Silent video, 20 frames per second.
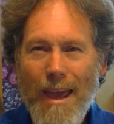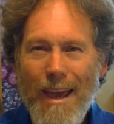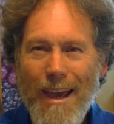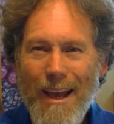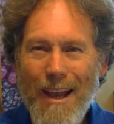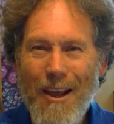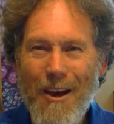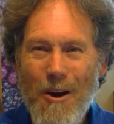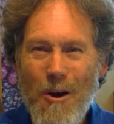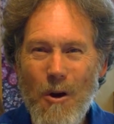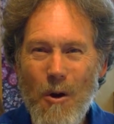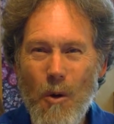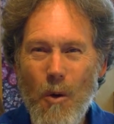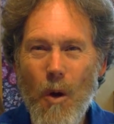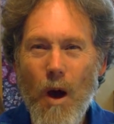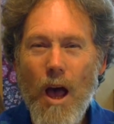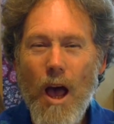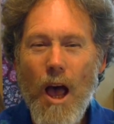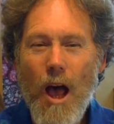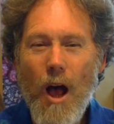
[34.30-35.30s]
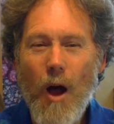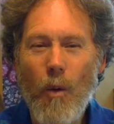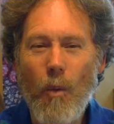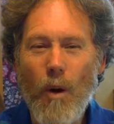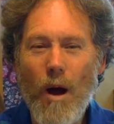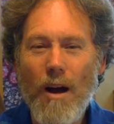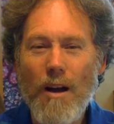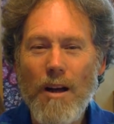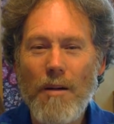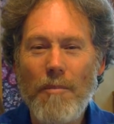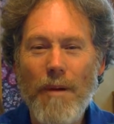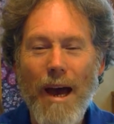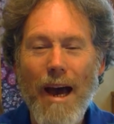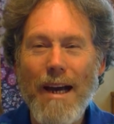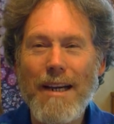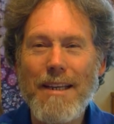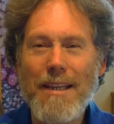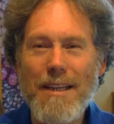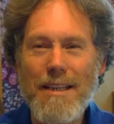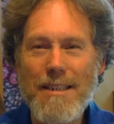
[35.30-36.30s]
Hello! Welcome
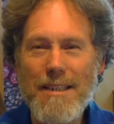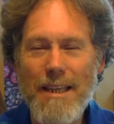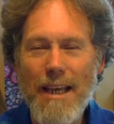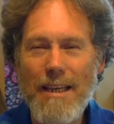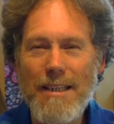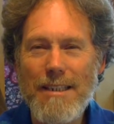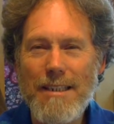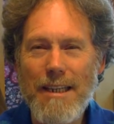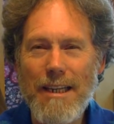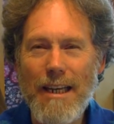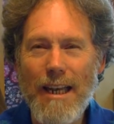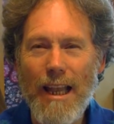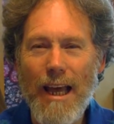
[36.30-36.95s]
back to the Celestine